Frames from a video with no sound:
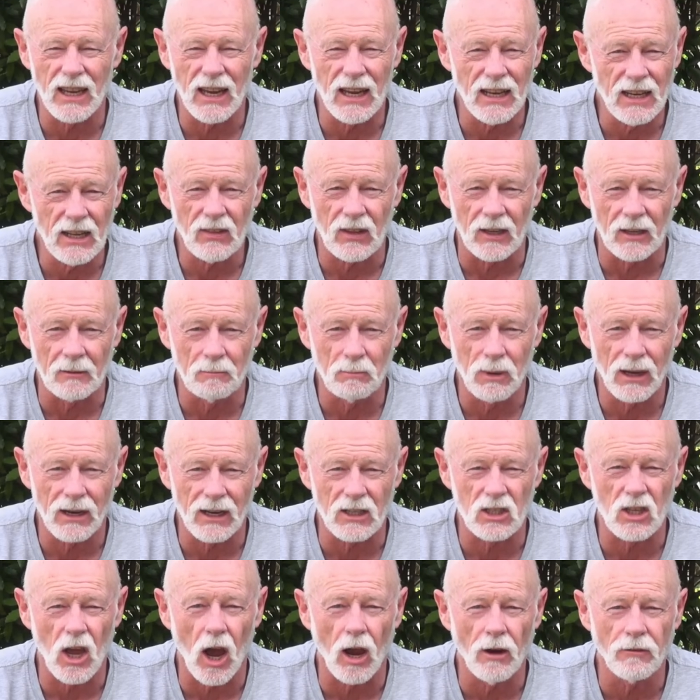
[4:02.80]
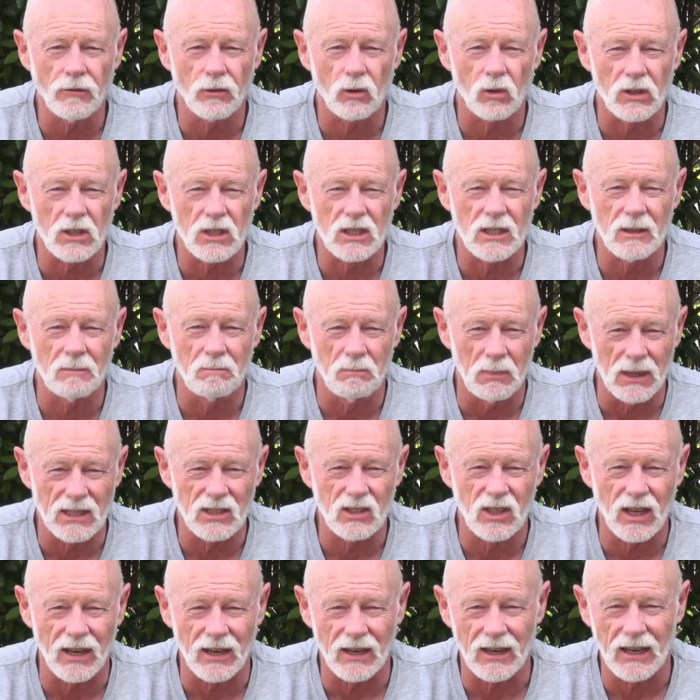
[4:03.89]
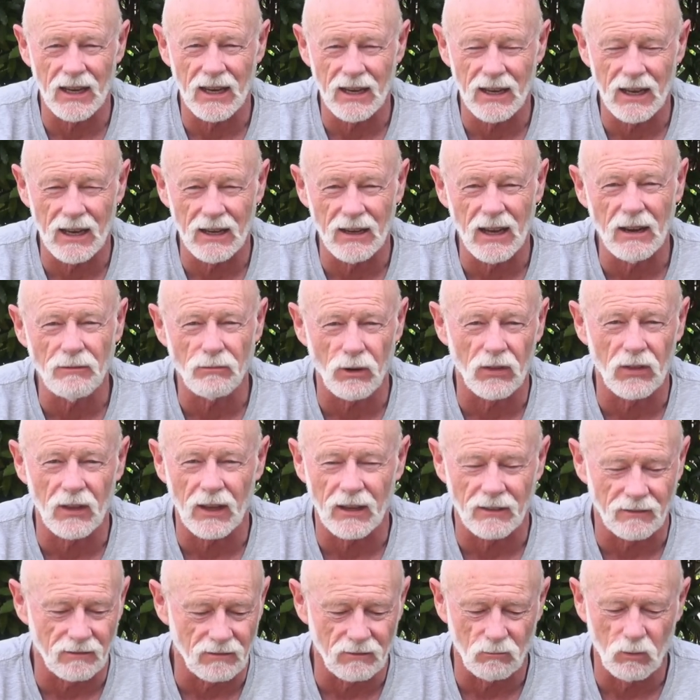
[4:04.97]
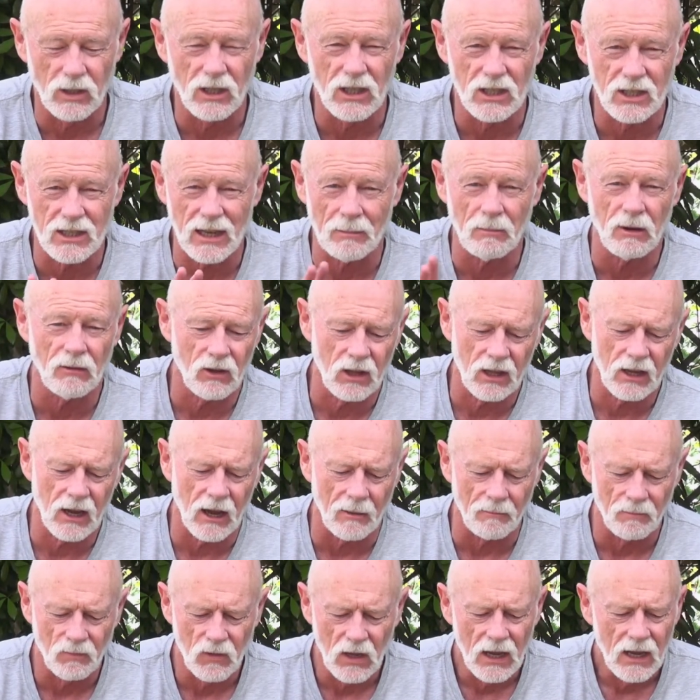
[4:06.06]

anything, but overall it's the best at everything when you sum everything up.